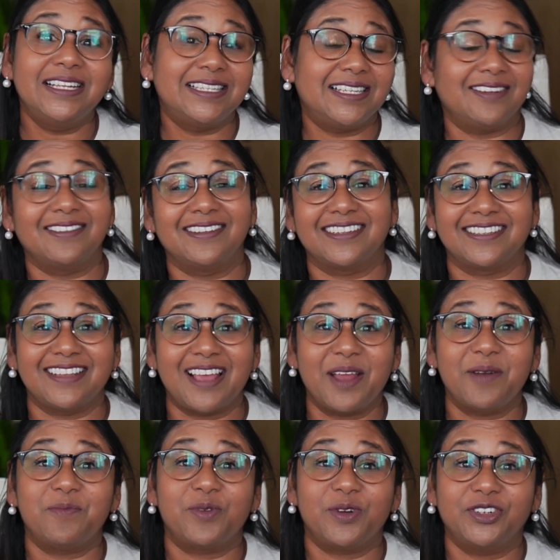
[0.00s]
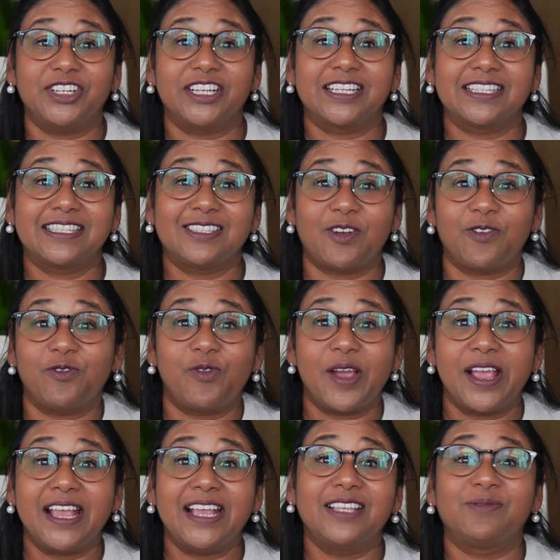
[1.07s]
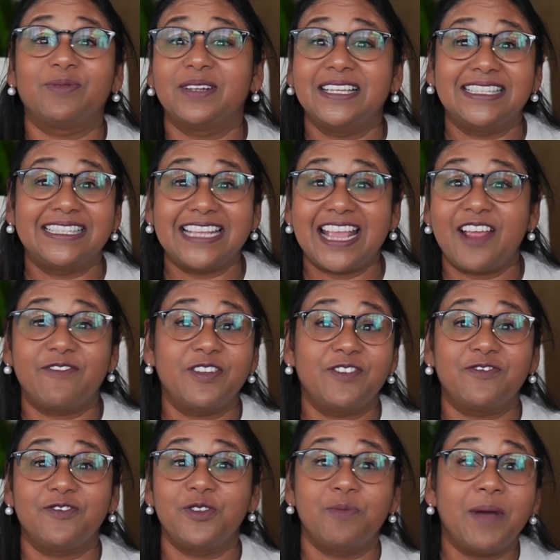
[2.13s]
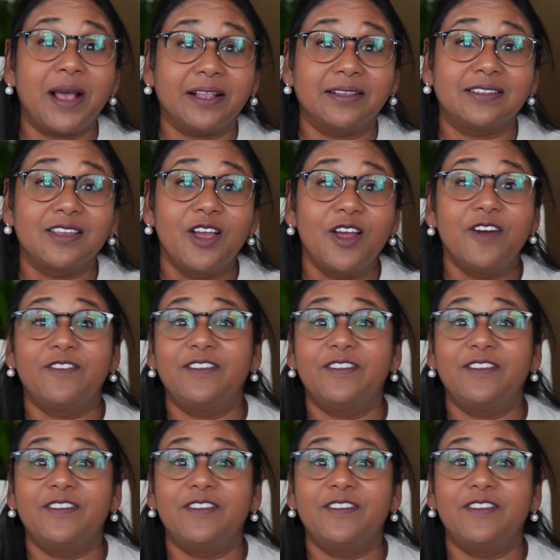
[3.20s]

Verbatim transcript: interior design project software is released every few months.